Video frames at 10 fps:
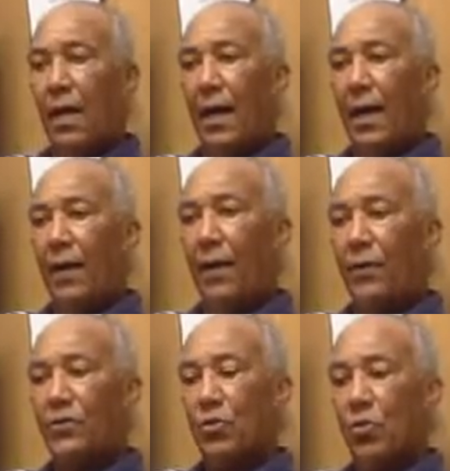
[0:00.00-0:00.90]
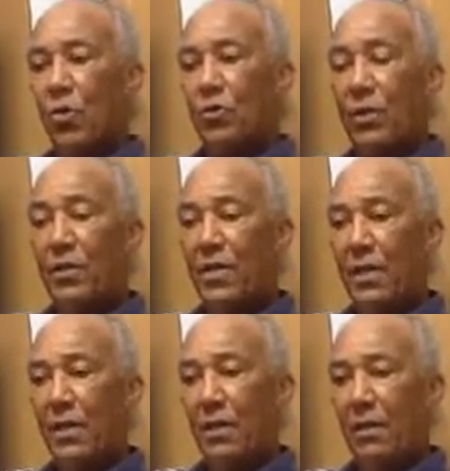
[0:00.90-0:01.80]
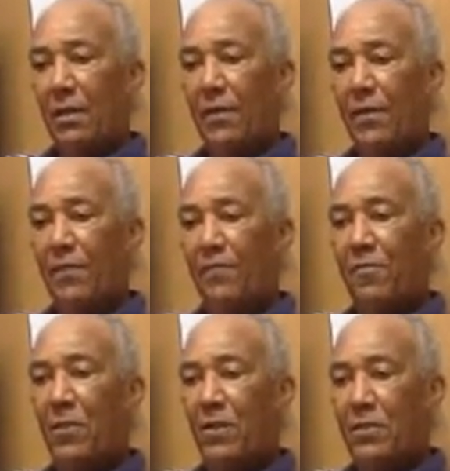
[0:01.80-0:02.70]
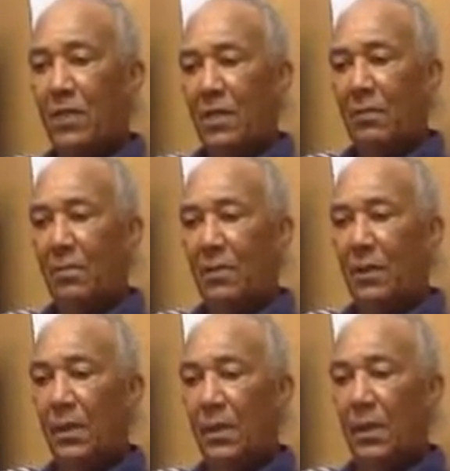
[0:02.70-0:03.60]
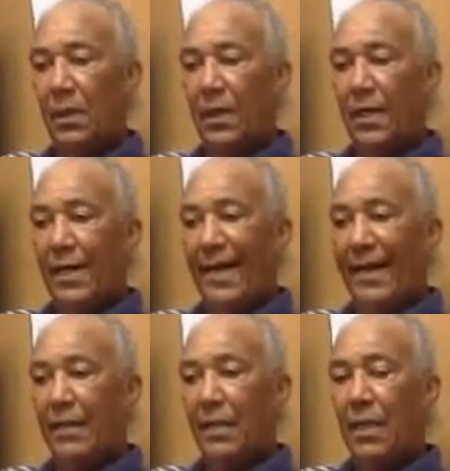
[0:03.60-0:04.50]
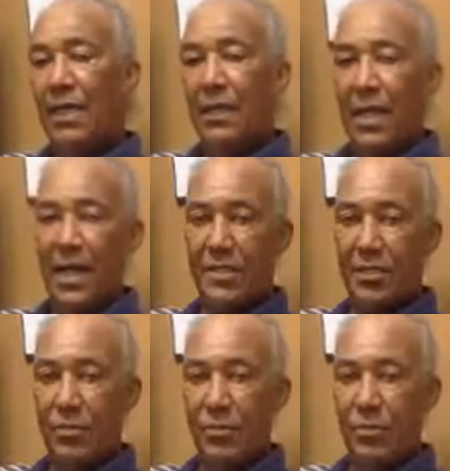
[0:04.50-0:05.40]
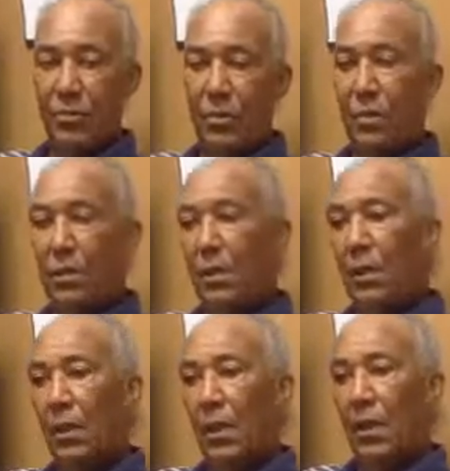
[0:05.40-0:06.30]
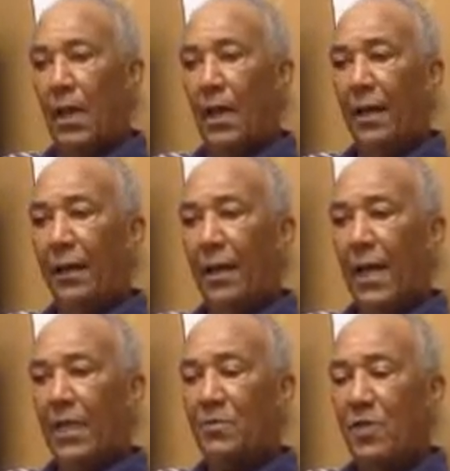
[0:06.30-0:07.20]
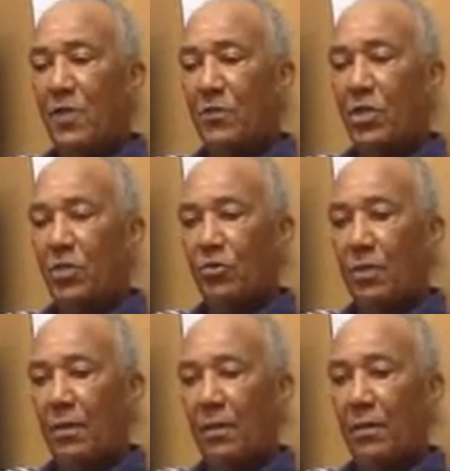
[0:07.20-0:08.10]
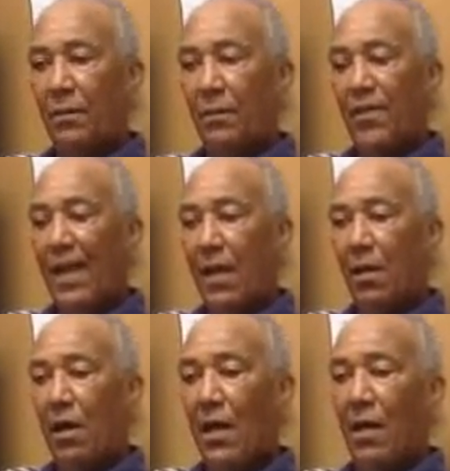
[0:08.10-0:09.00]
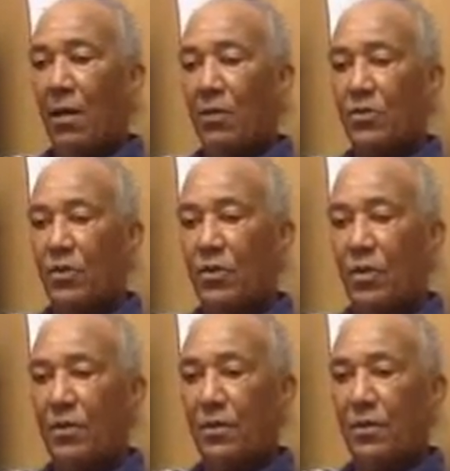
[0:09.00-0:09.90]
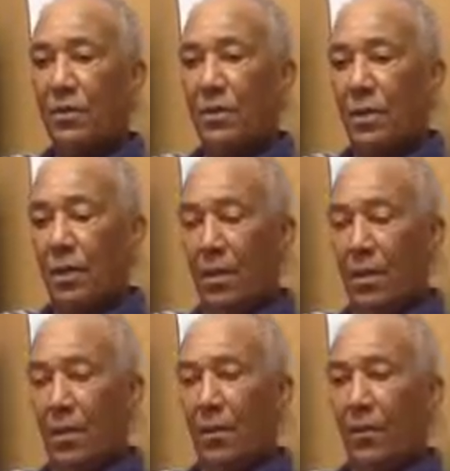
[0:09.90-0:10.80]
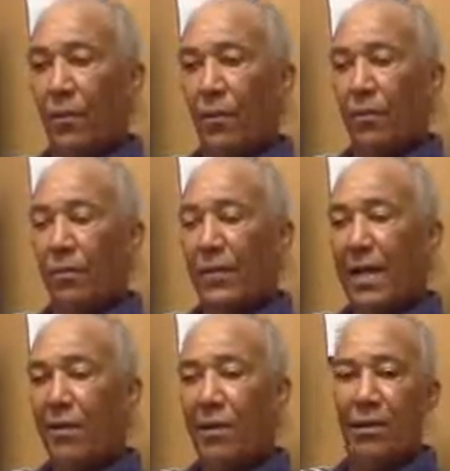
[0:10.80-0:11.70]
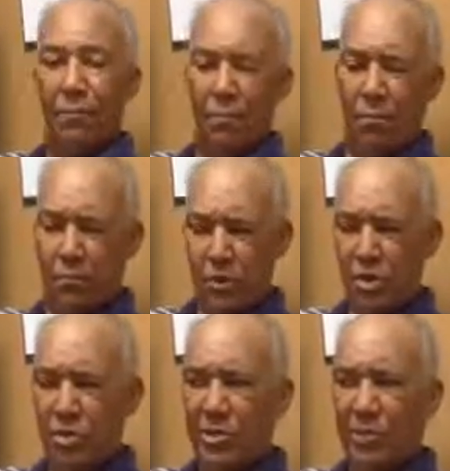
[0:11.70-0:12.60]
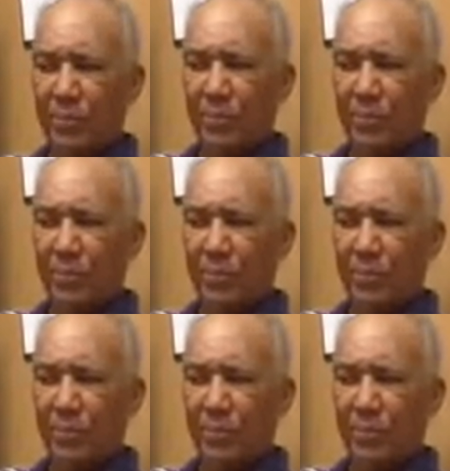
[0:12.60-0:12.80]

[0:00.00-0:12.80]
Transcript: I also worked with the football team at Lincoln High School and got experience coaching there, and also the county, excuse me,